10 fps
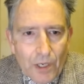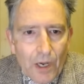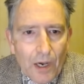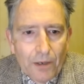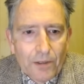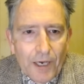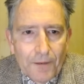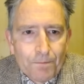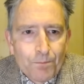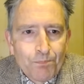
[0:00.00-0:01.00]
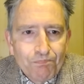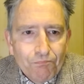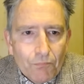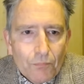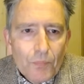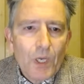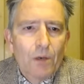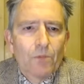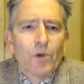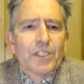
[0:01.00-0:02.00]
Okay. And
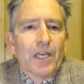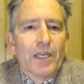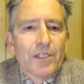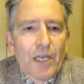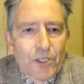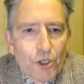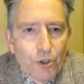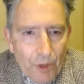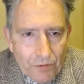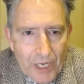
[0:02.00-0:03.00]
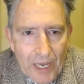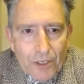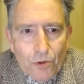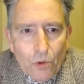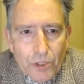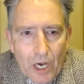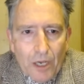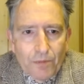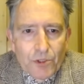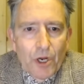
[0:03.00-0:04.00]
what he's saying is there are two moves ahead at all
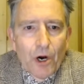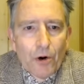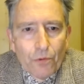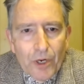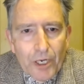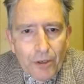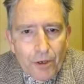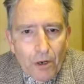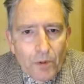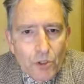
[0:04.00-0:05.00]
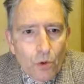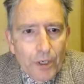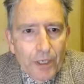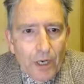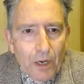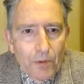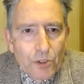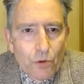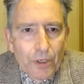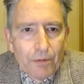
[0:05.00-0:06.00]
times. Really, you know, we're talking
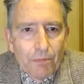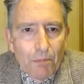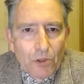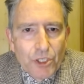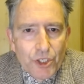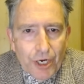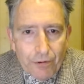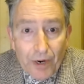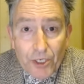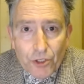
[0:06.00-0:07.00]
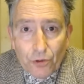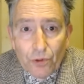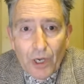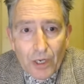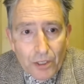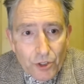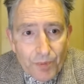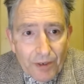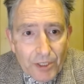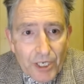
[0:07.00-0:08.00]
multi-generational
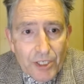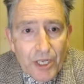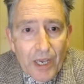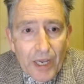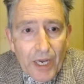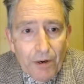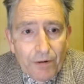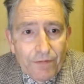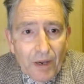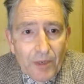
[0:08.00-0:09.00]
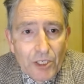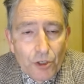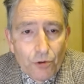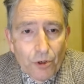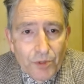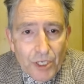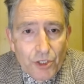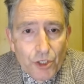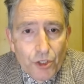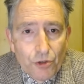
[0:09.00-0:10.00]
conspiracies here, in families and groups,
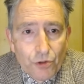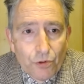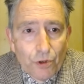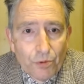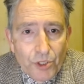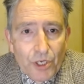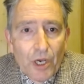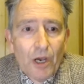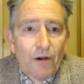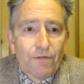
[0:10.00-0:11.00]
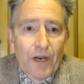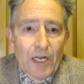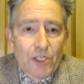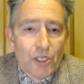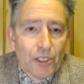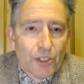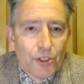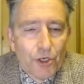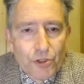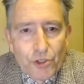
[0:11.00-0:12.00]
institutional groups, financial
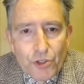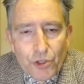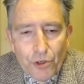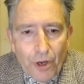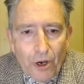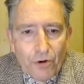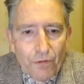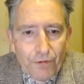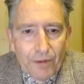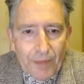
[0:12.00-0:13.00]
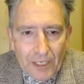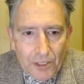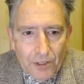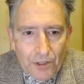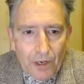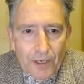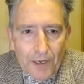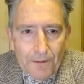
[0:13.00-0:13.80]
institutions, you know, Freemasons. Okay.